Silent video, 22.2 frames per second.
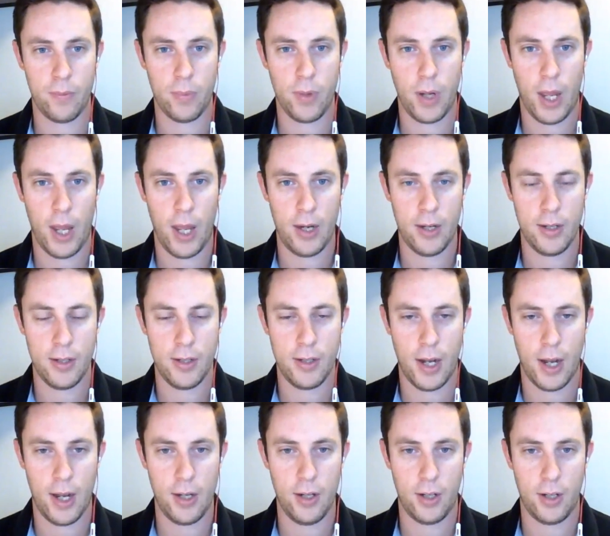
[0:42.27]
and
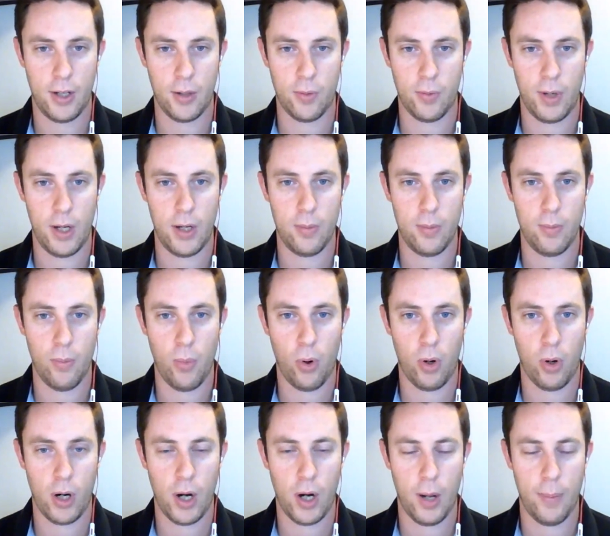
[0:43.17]
you can read
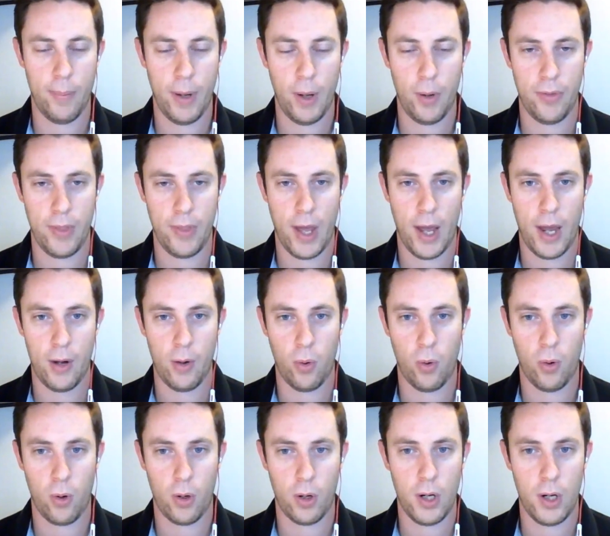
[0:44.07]
more about that
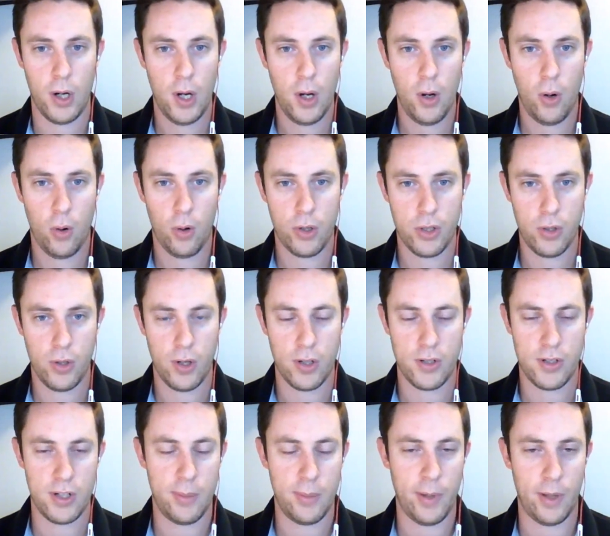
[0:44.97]
or shoot
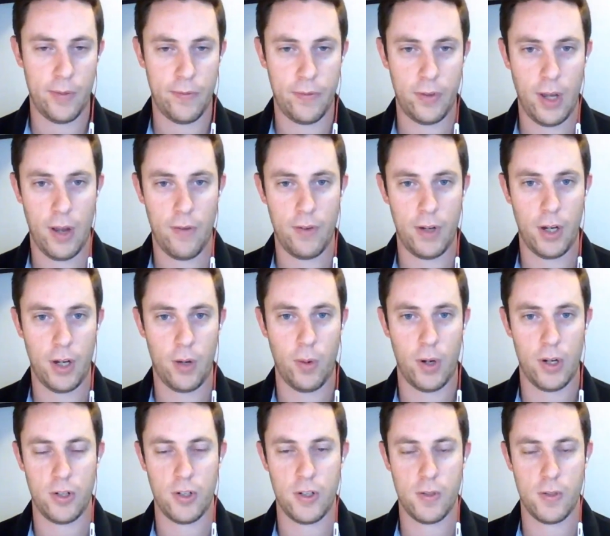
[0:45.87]
us an email if you have any
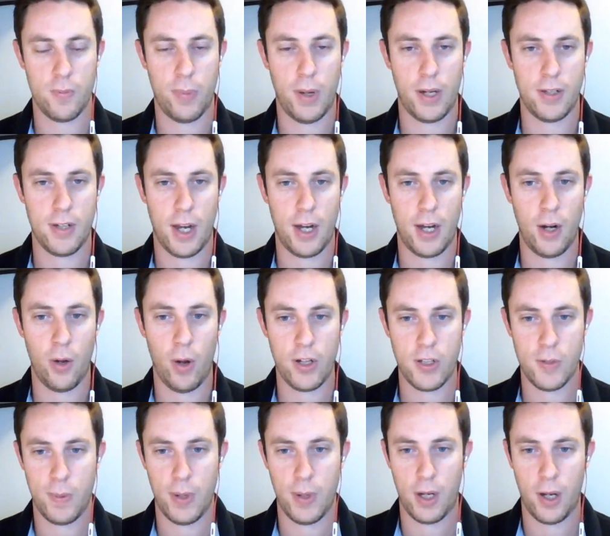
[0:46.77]
questions. But I know I
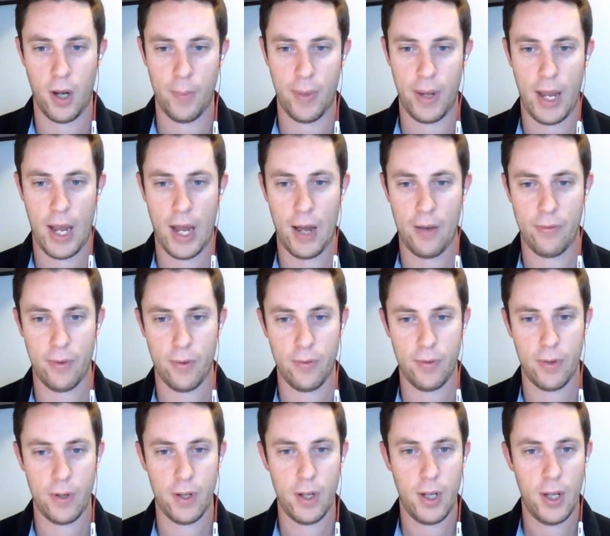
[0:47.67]
speak on behalf
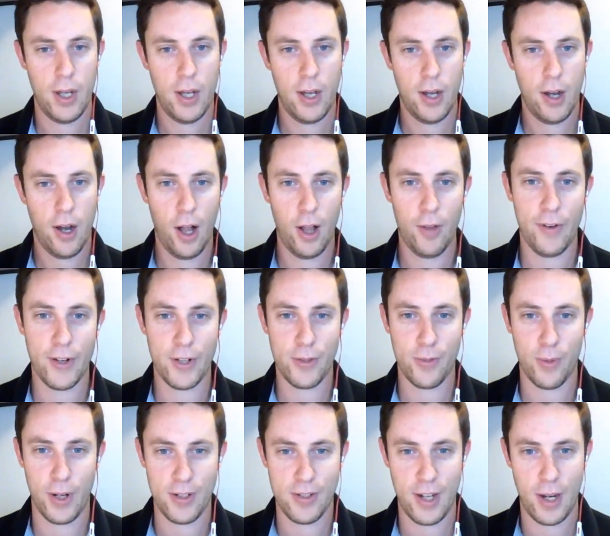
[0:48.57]
of all of us
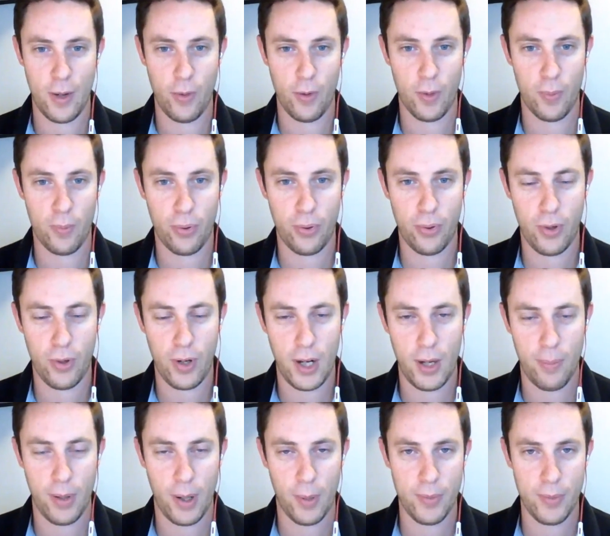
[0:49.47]
when I say we're
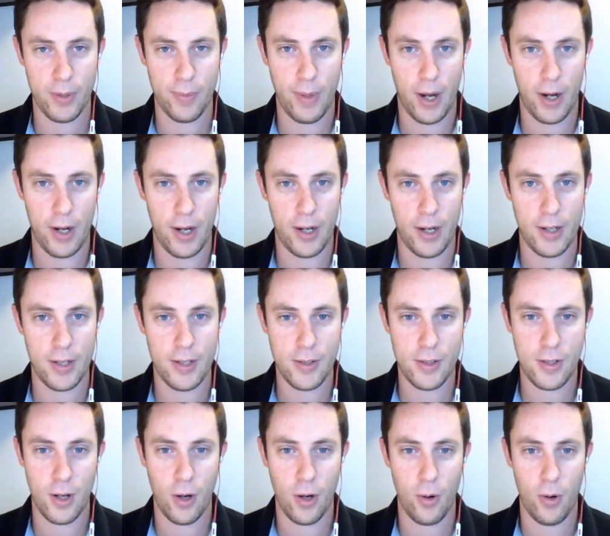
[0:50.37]
pretty pumped about it.
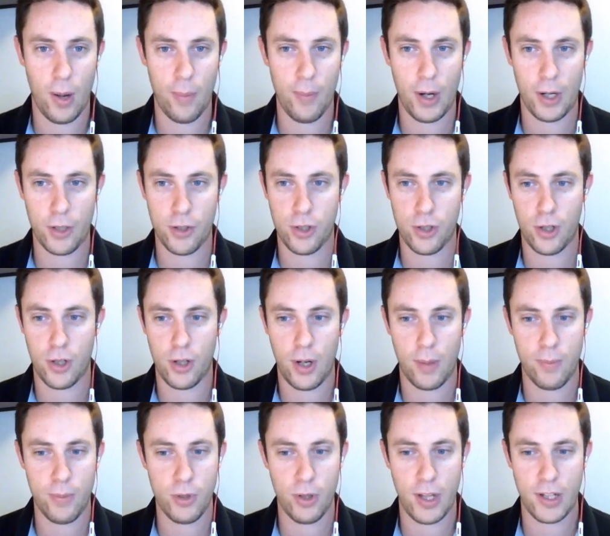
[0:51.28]
So I'm sure
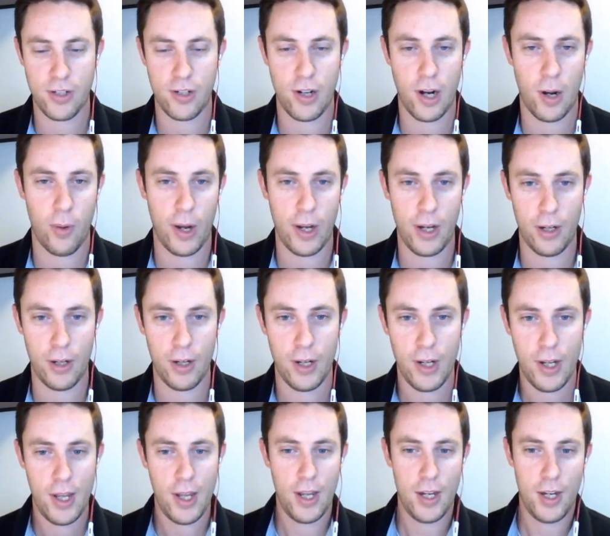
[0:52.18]
that's not why
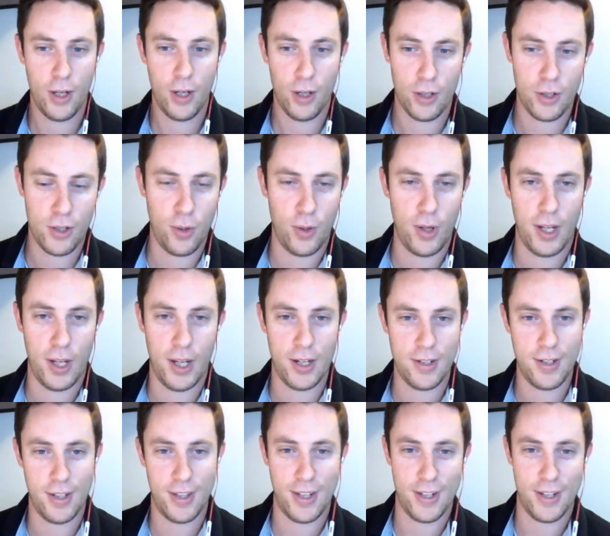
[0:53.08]
you're tuning
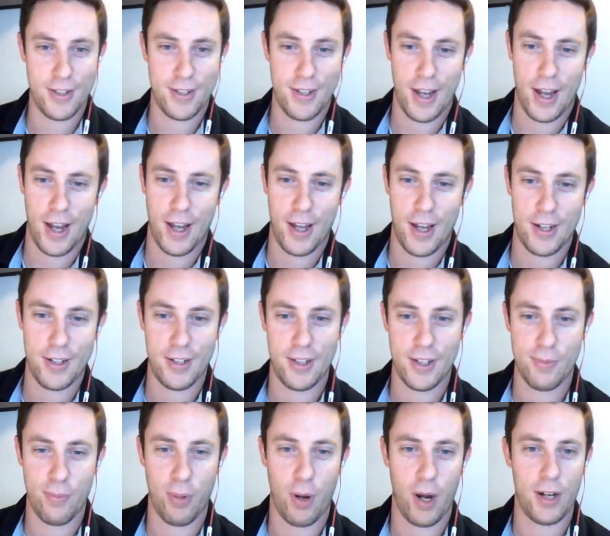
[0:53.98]
into this
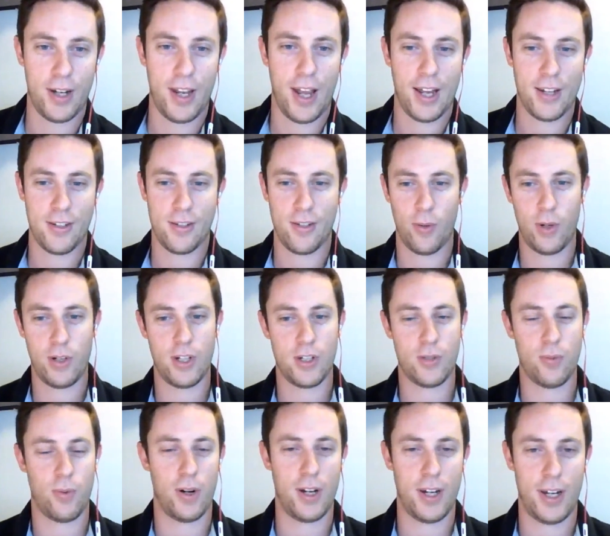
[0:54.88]
podcast, though. We
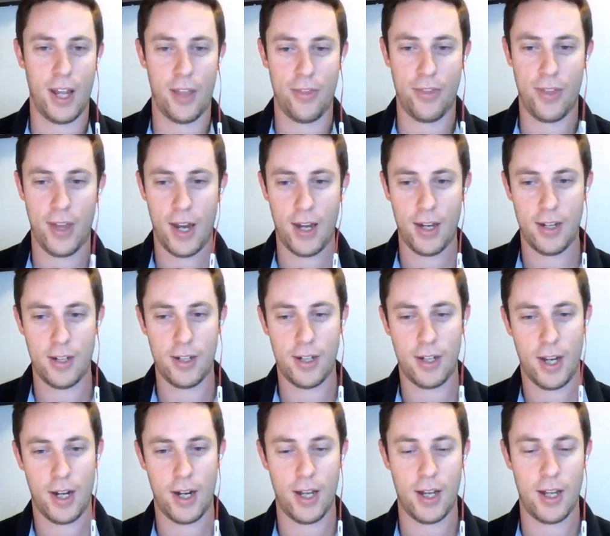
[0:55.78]
just wanted to get that
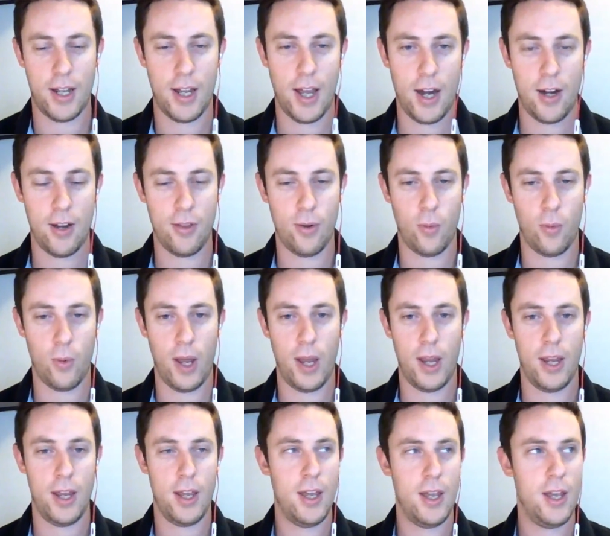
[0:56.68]
kind of out of the
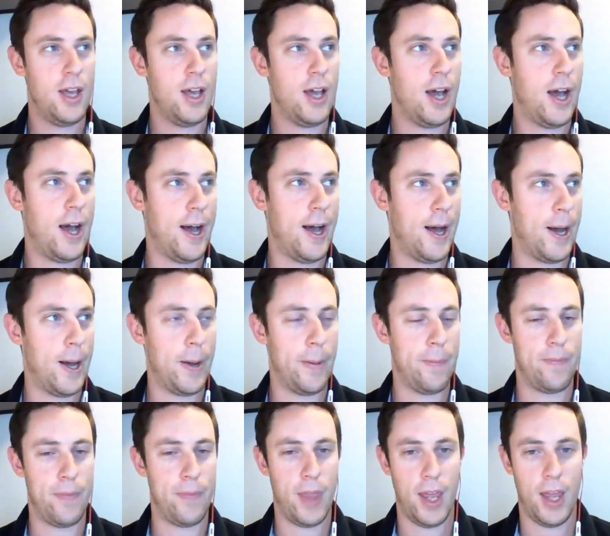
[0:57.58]
way.
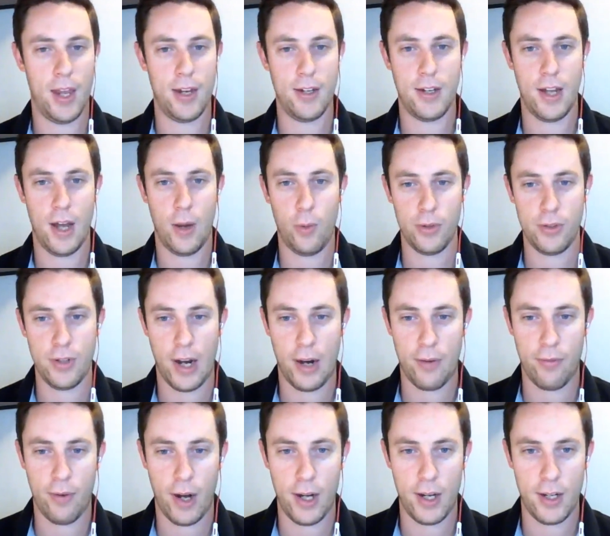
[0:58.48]
And we'll
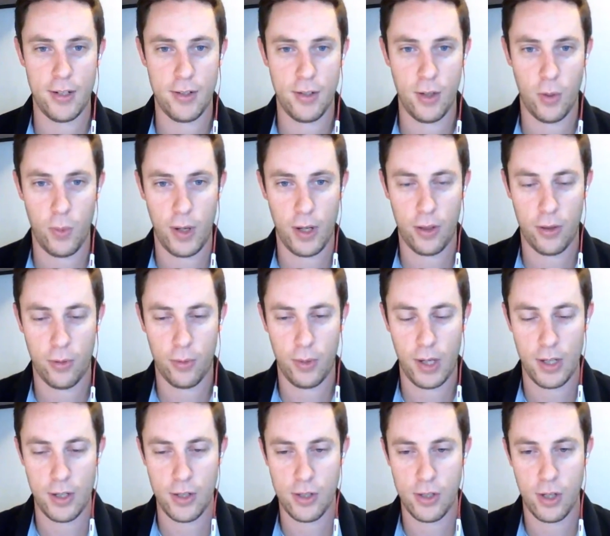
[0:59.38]
dive right into Week
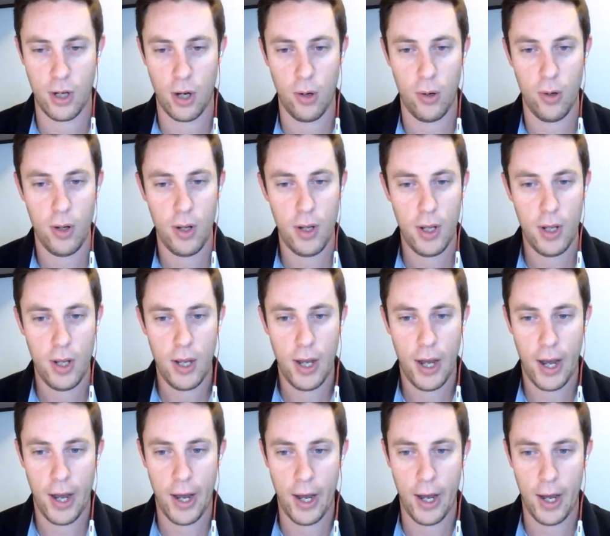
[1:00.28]
3. So,
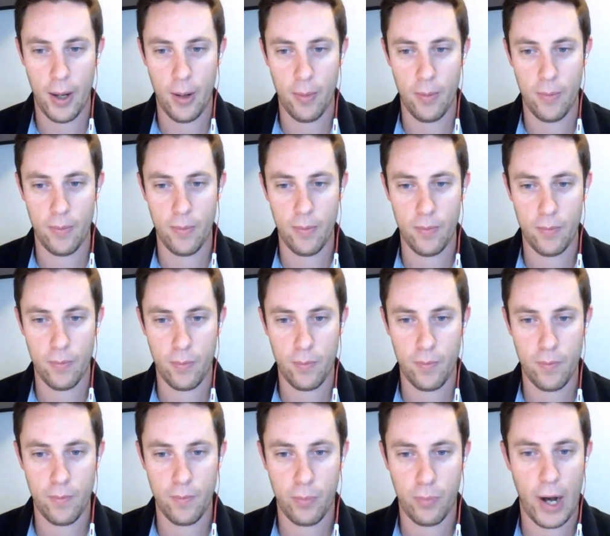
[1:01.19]
Brad,
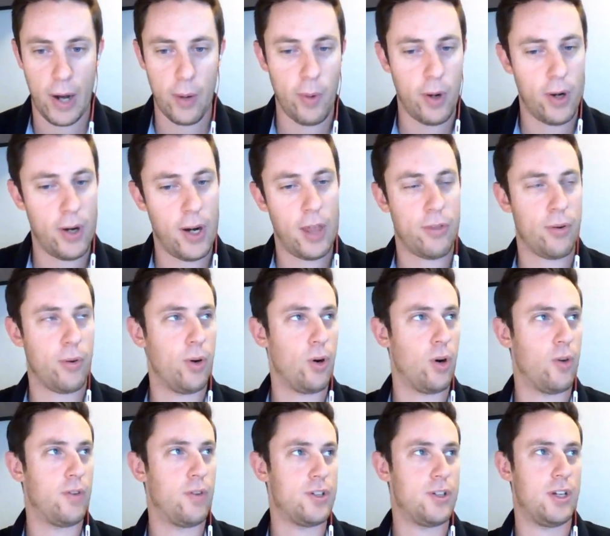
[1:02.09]
why don't I throw it
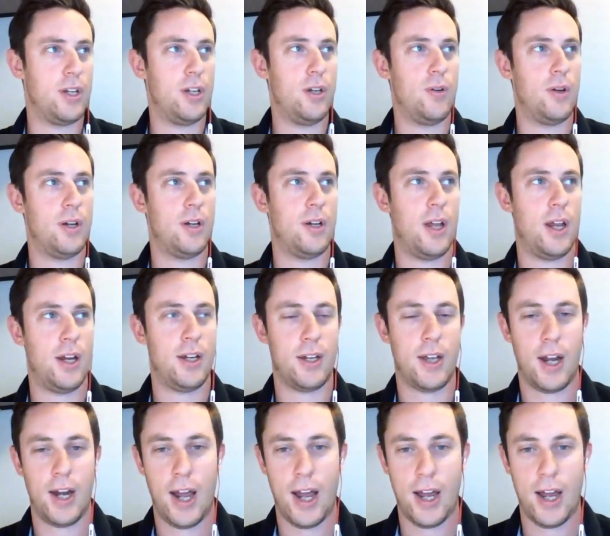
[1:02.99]
over to you and kind of